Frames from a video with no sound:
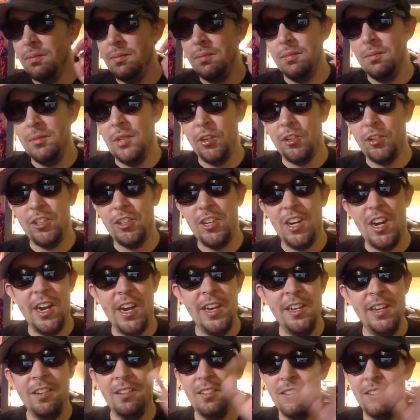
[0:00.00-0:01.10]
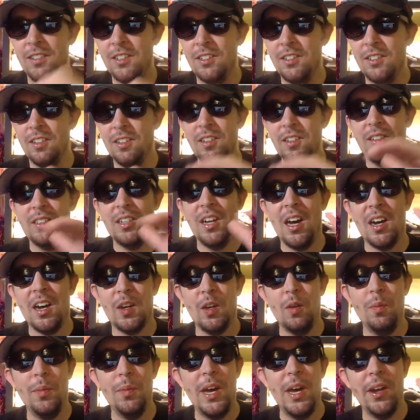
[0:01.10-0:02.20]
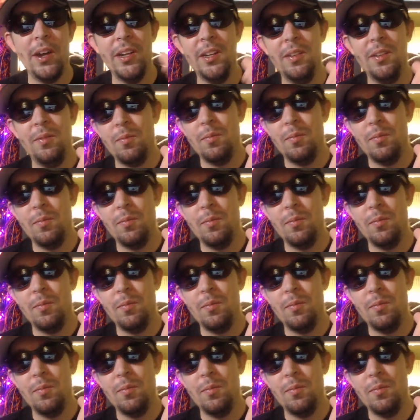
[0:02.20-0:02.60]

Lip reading: a little shine, just a little talking about it.